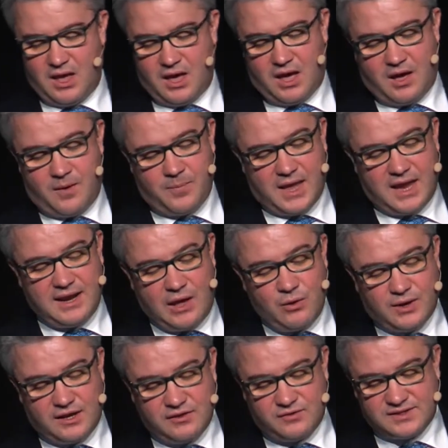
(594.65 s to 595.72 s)
and how
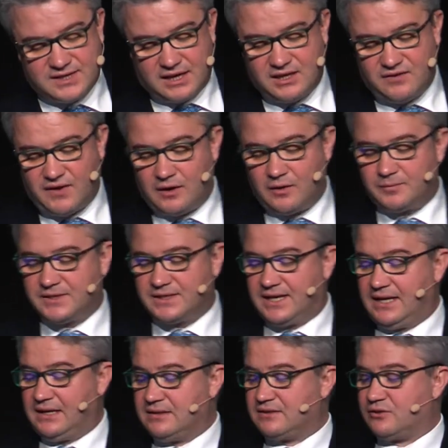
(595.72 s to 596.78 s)
countries can develop
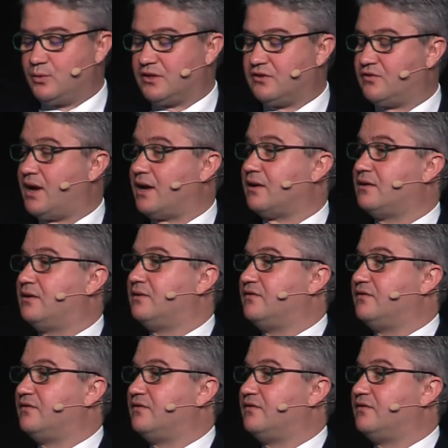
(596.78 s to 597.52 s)
skills to attract